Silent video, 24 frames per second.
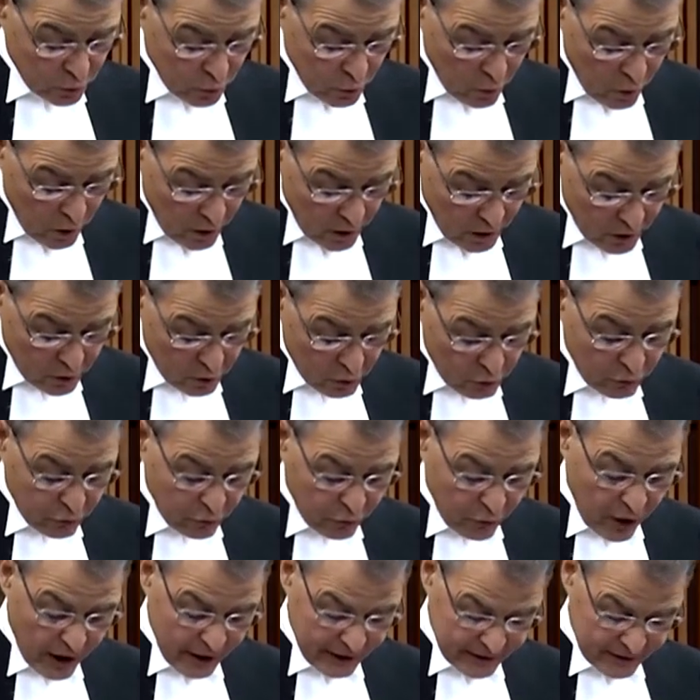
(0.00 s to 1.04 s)
Rota
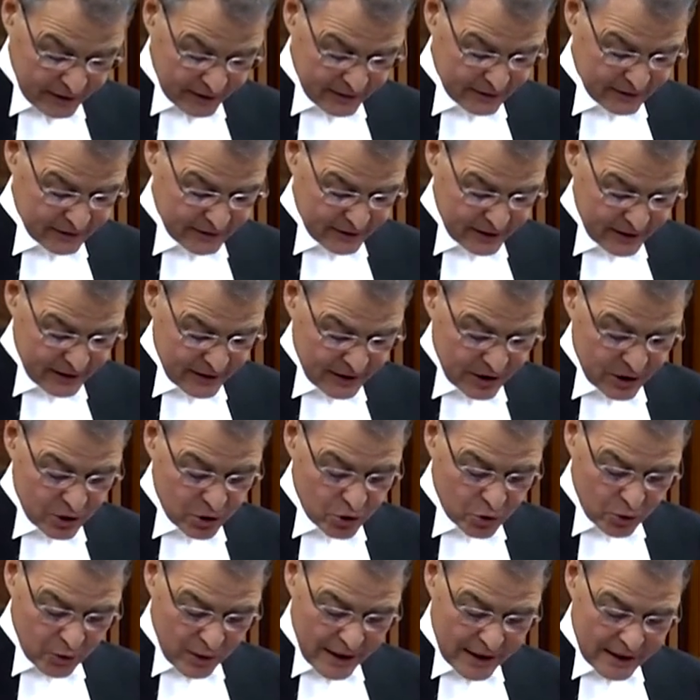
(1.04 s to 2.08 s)
acknowledged Hunka
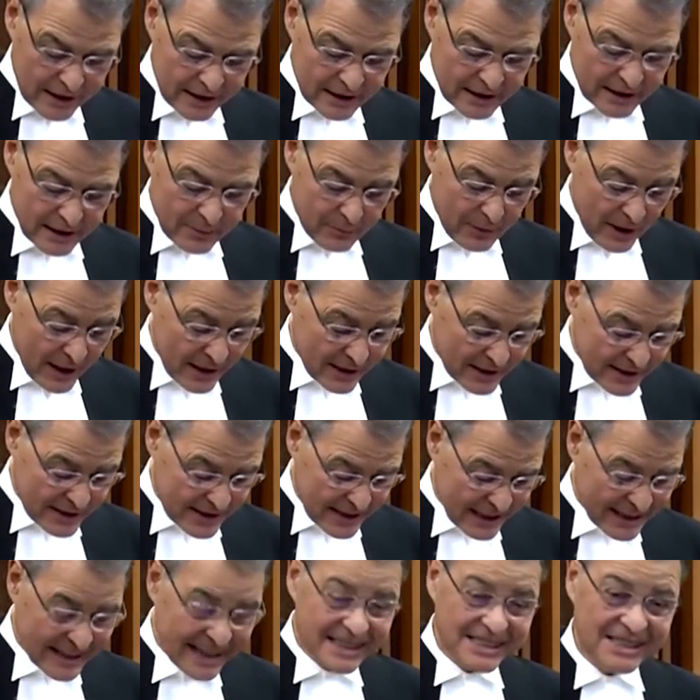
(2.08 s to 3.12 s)
after a speech by
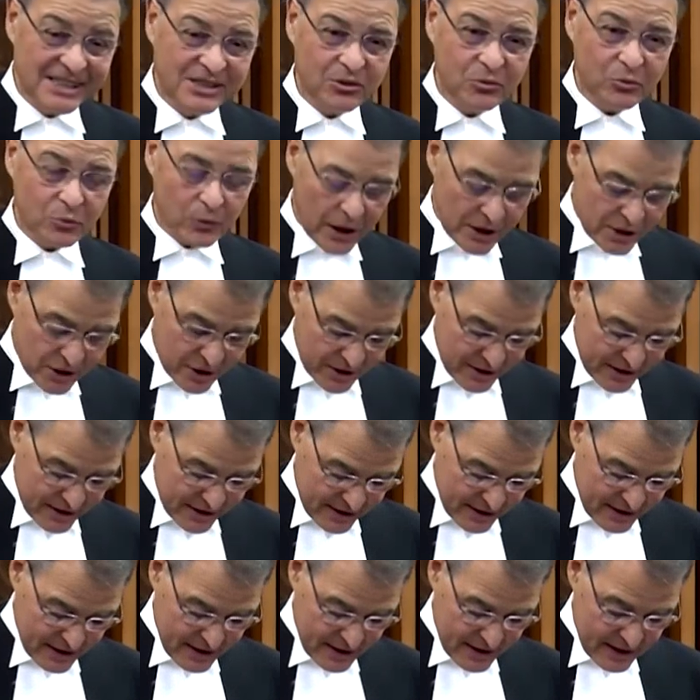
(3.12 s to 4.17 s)
Zelensky praising the
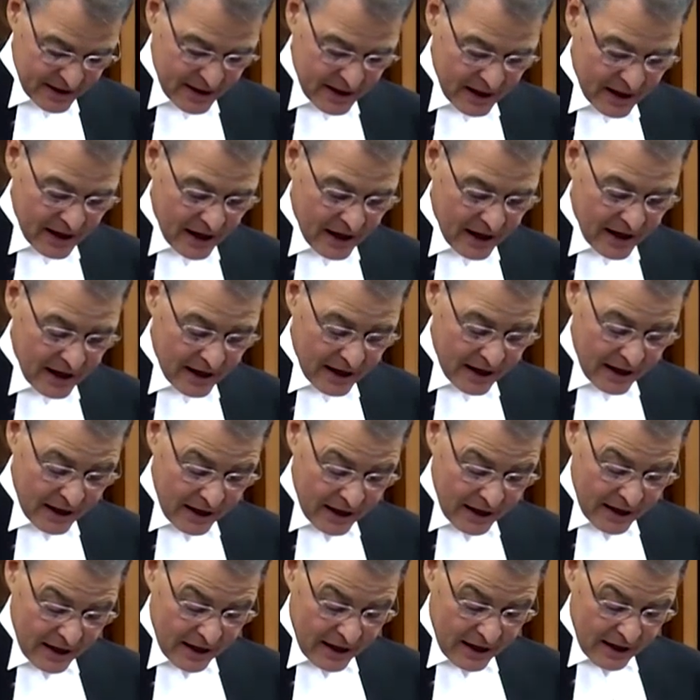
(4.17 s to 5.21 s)
World War II
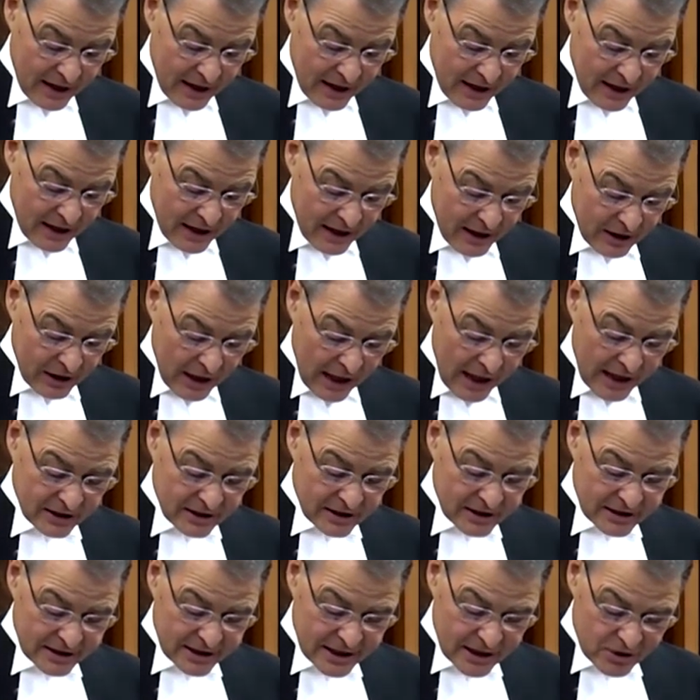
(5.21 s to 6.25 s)
veteran for fighting for
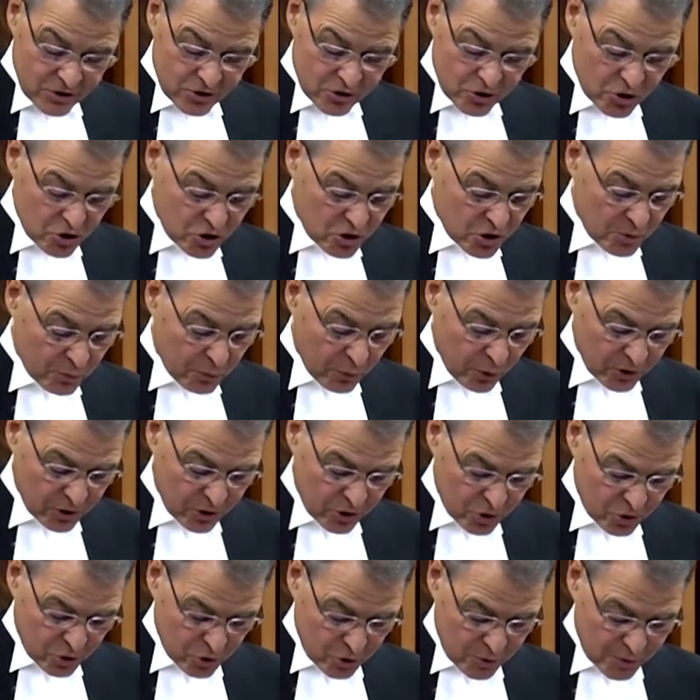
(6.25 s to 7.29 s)
Ukrainian
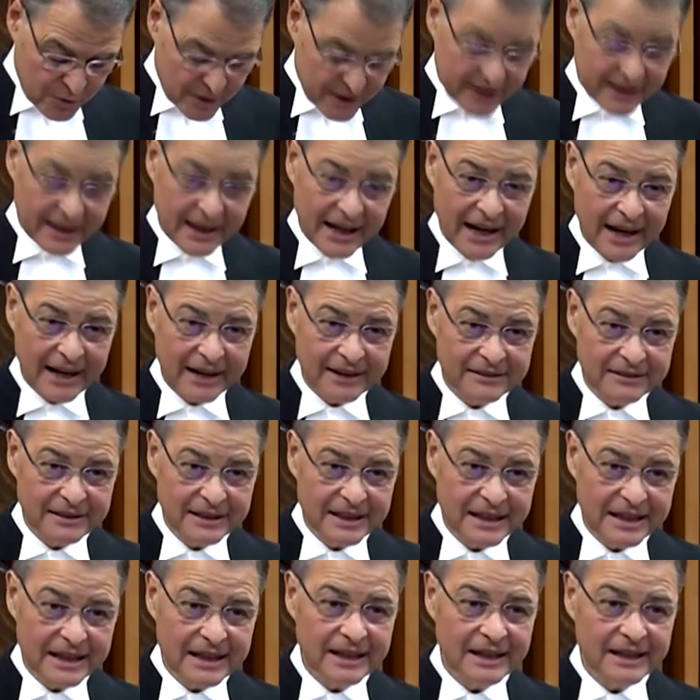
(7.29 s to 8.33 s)
independence against the
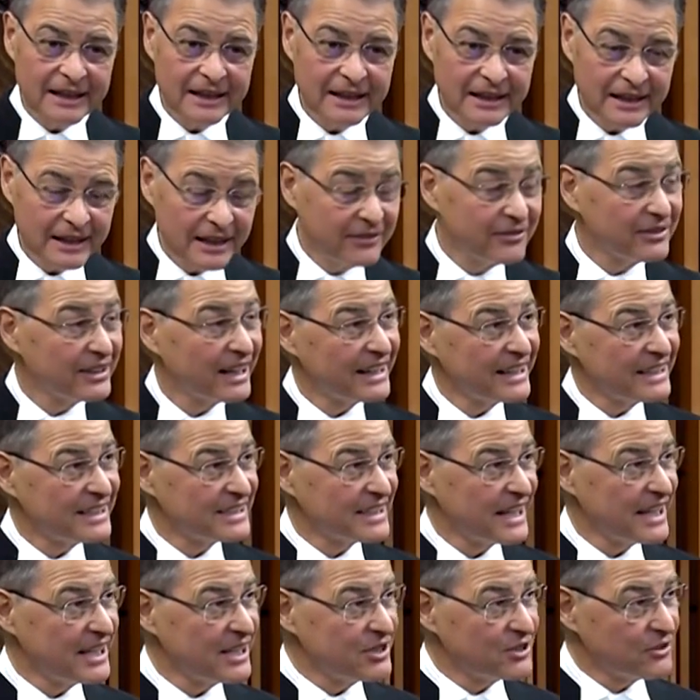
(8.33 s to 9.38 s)
Russians. Even at
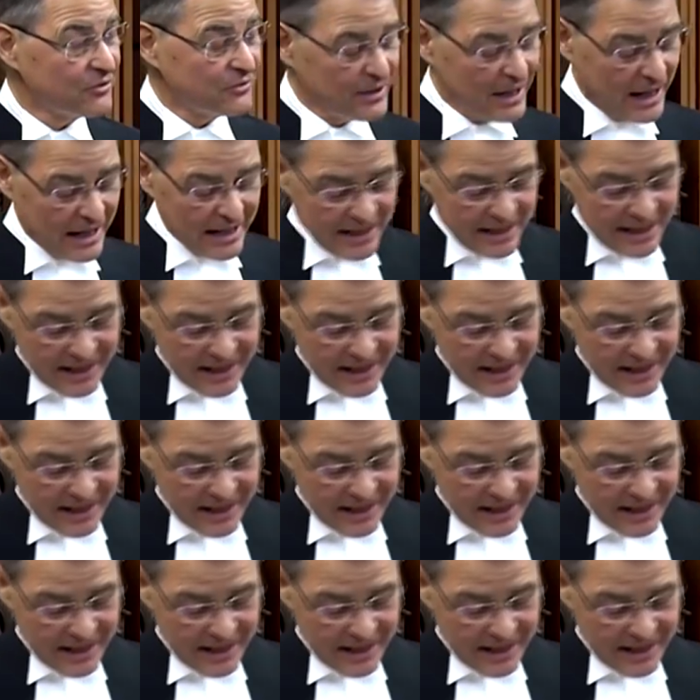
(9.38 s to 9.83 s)
his age of